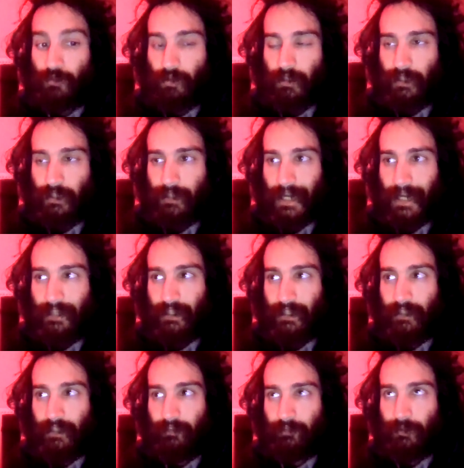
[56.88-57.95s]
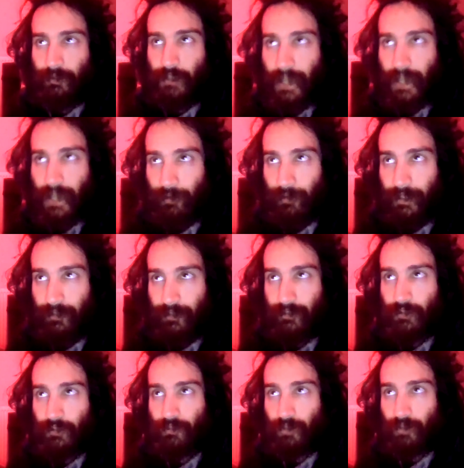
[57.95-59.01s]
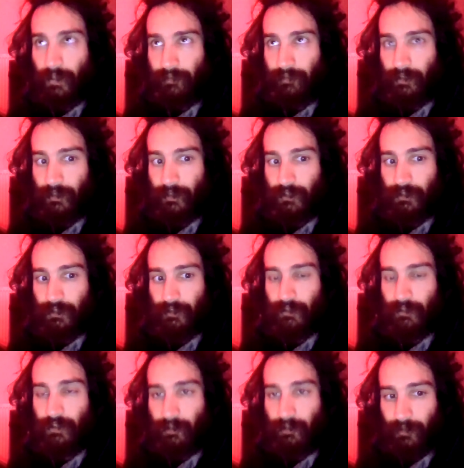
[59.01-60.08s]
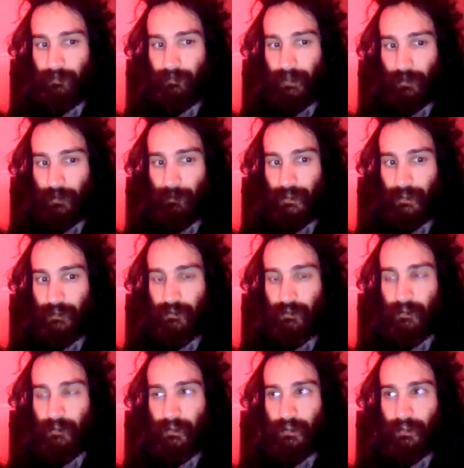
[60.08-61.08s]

started adding fruitarians, dry fasters, urine therapists,